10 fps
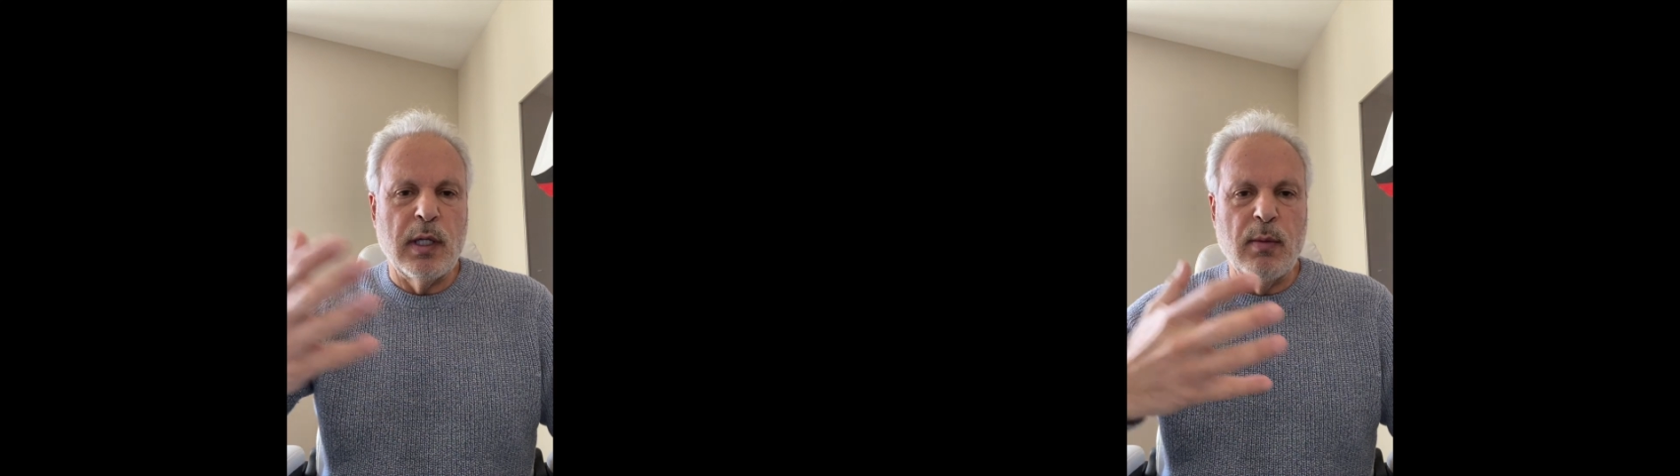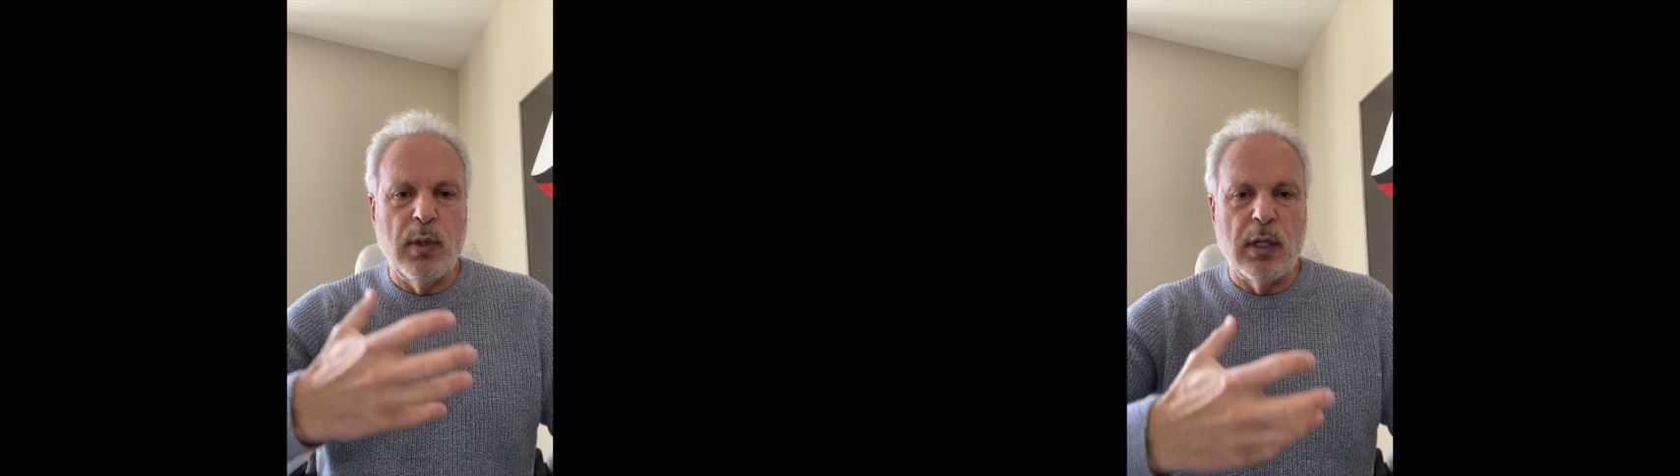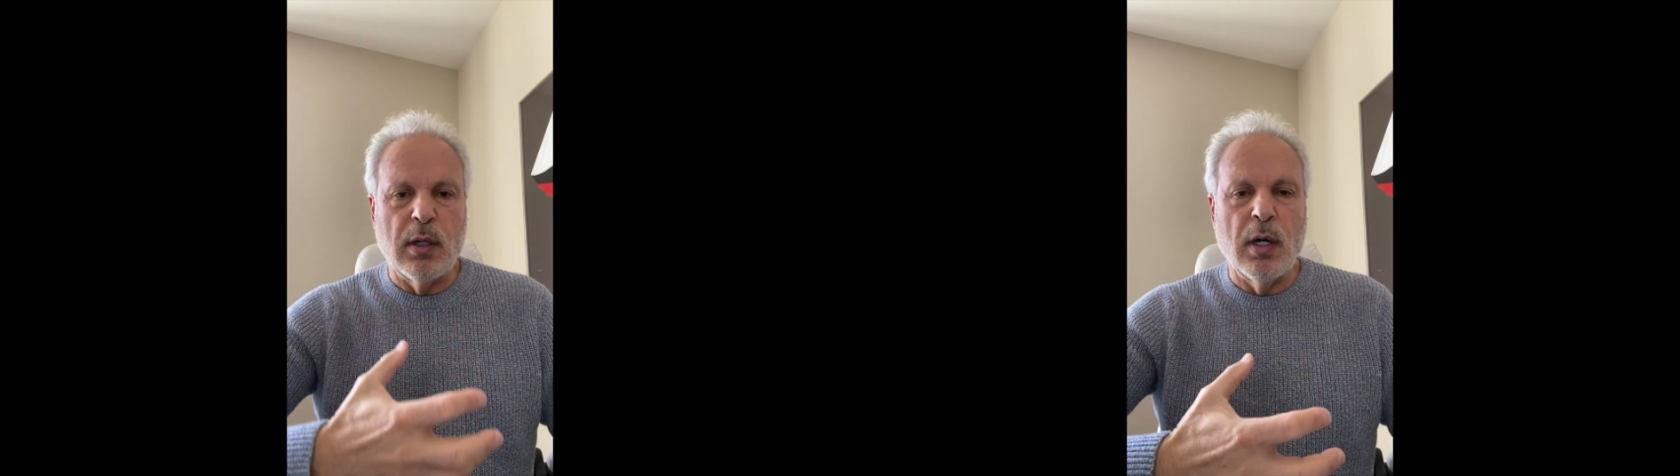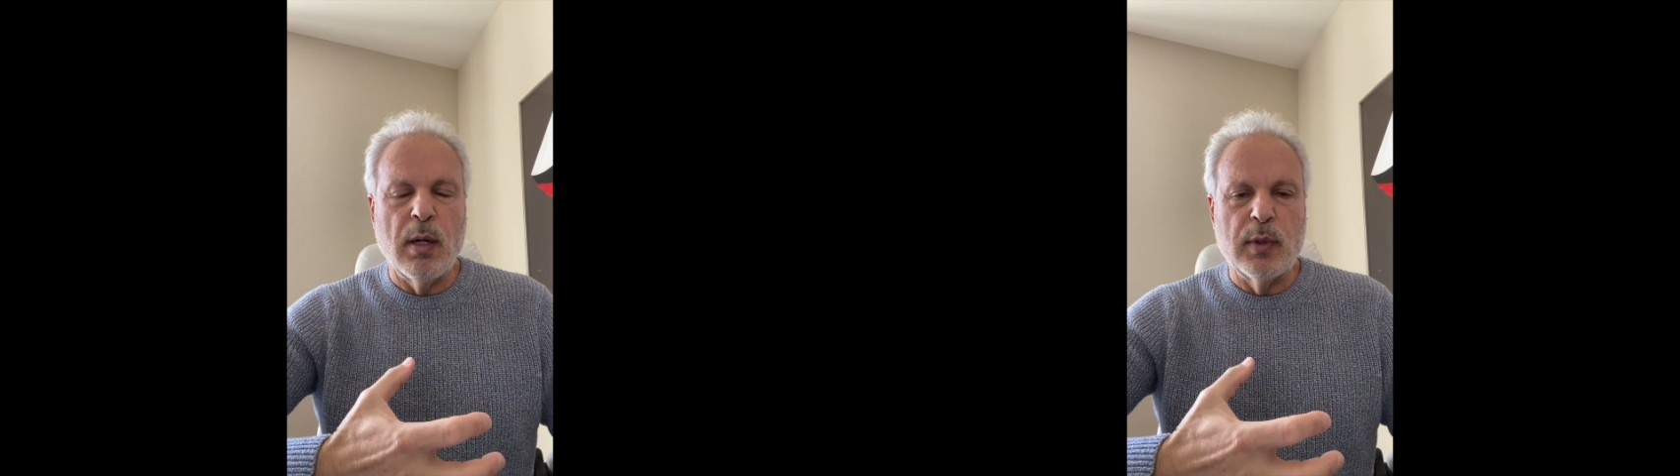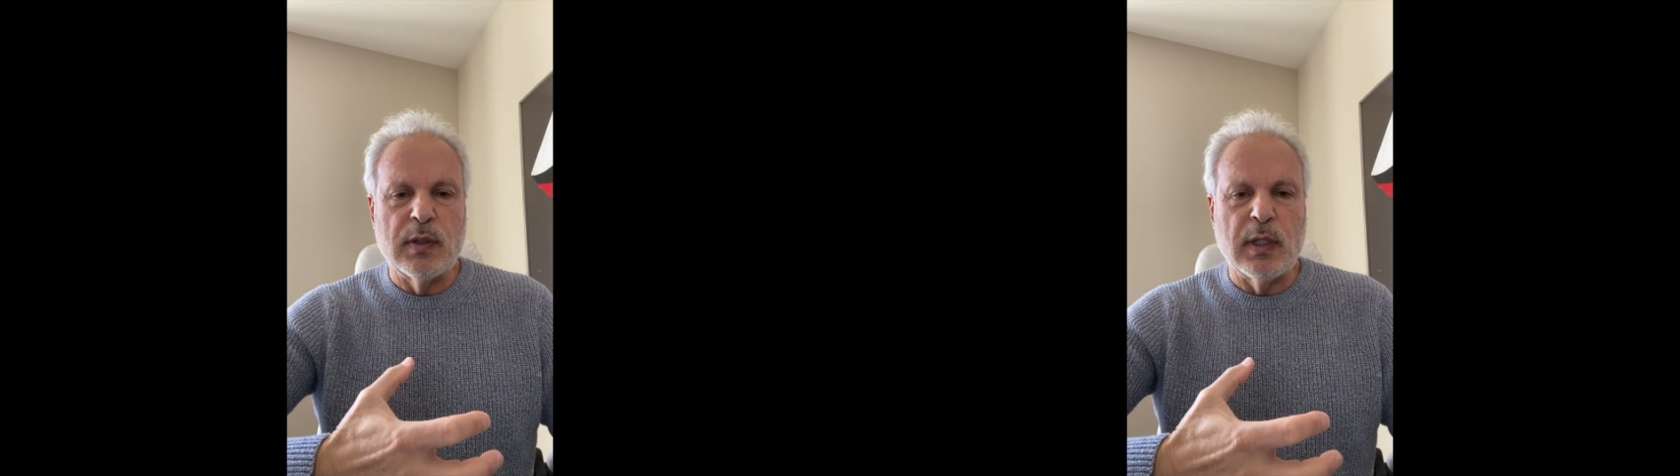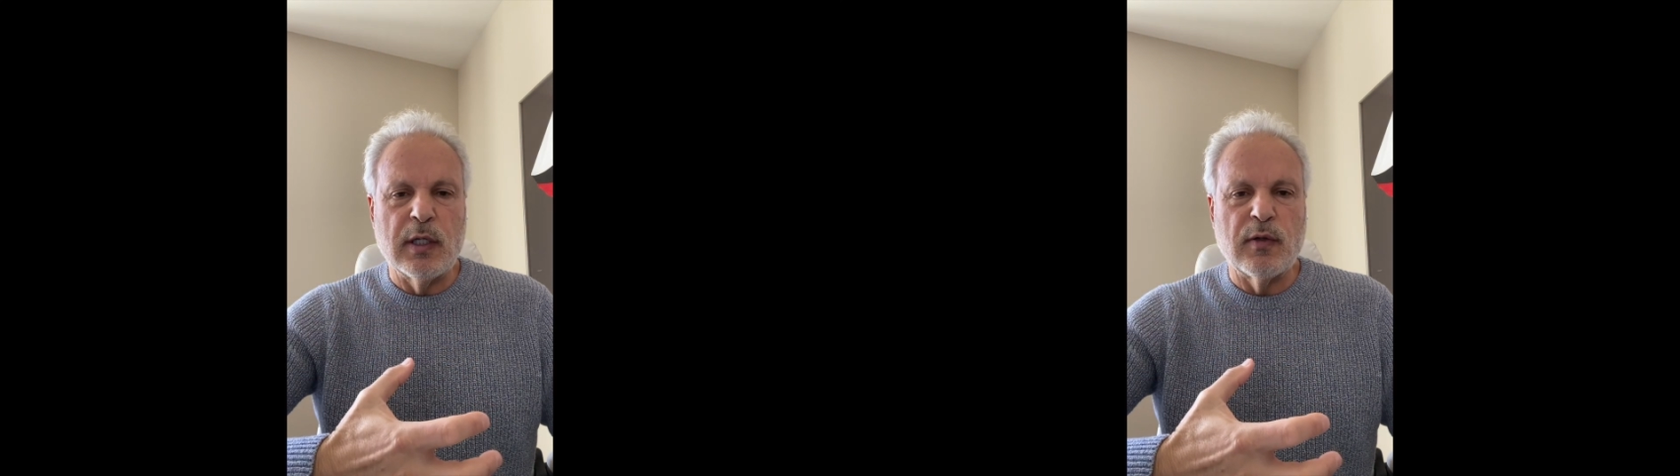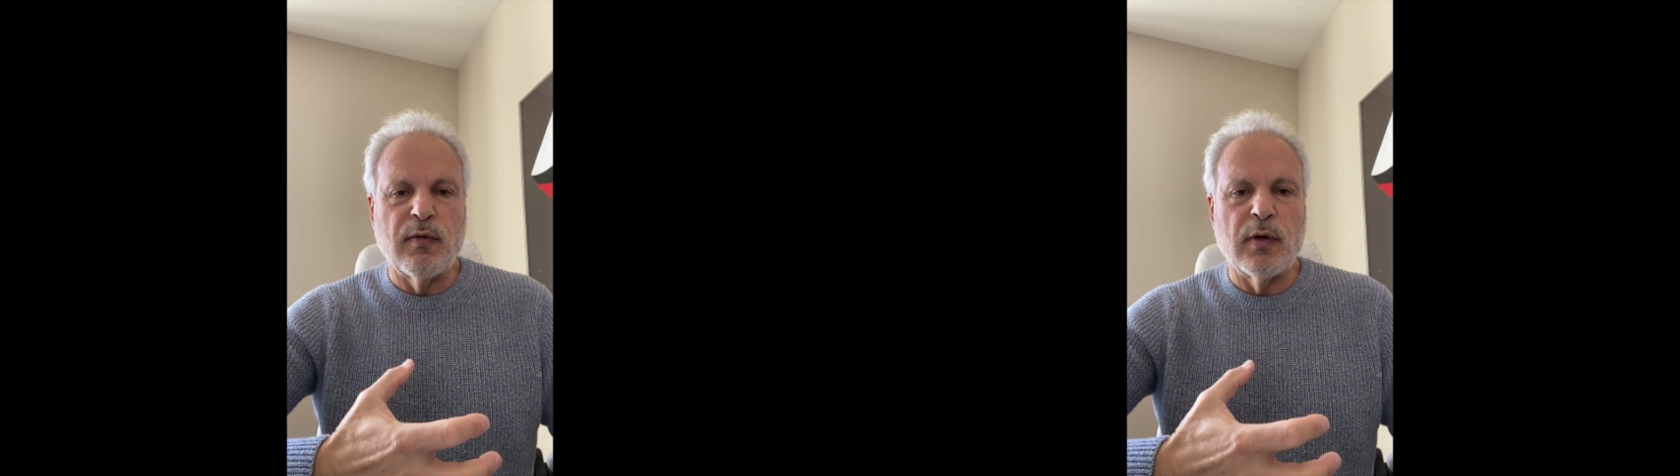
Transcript: but give me the common sense